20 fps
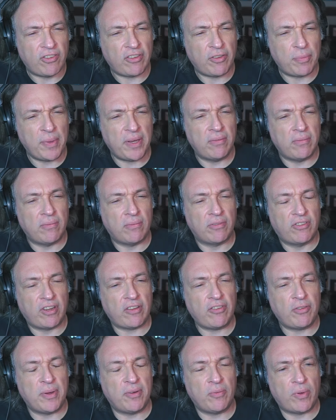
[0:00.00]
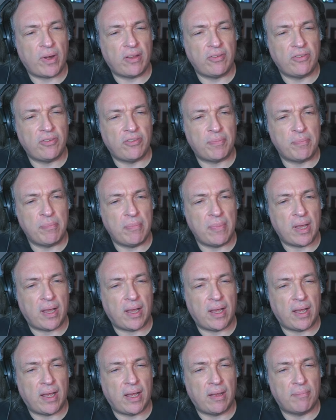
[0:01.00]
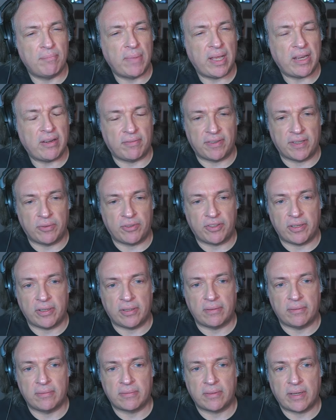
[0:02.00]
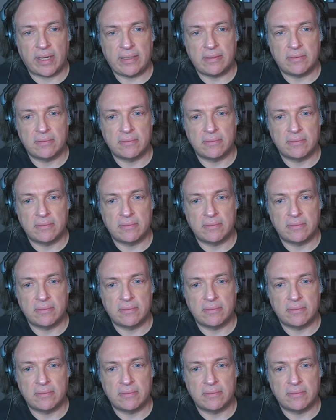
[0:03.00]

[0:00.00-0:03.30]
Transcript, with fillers: Jessamyn, it's all 9 Jessamyn runs uh, Metafilter, right?